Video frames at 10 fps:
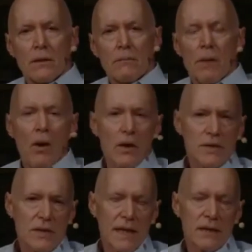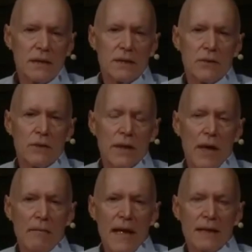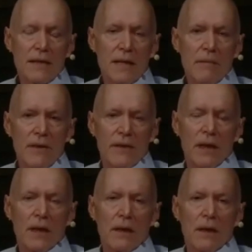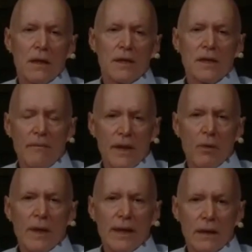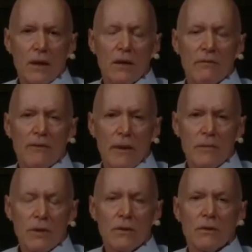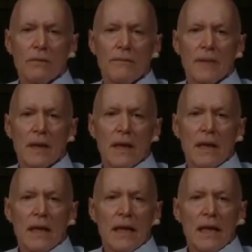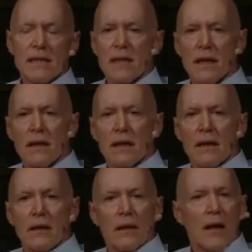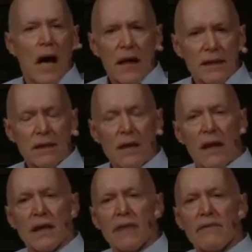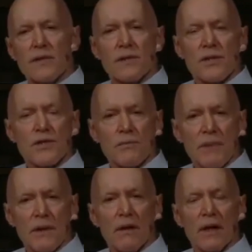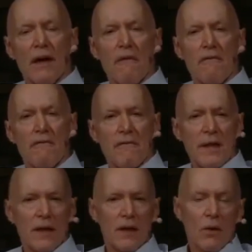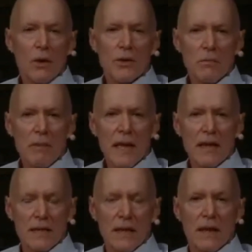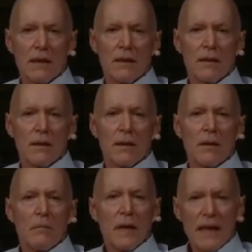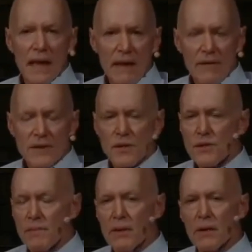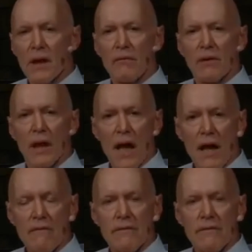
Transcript: Paul said to a young man, Timothy, something we can learn from too. He said, God did not give us the spirit of fear or timidity, But he gave us a spirit of love